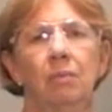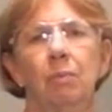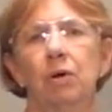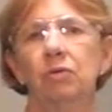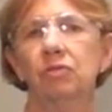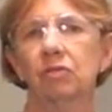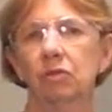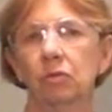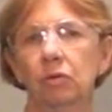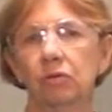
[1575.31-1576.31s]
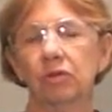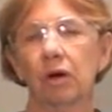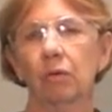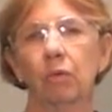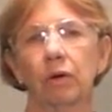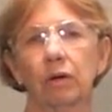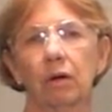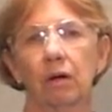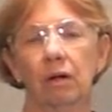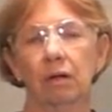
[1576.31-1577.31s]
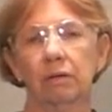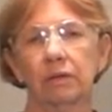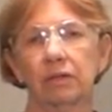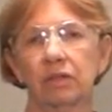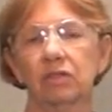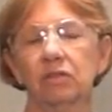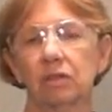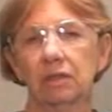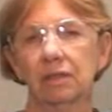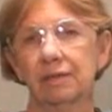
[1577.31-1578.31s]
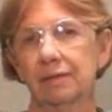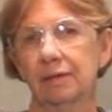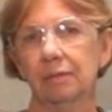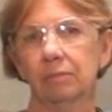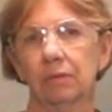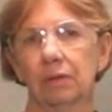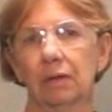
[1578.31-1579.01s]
Most schools are what are called conditionally exempt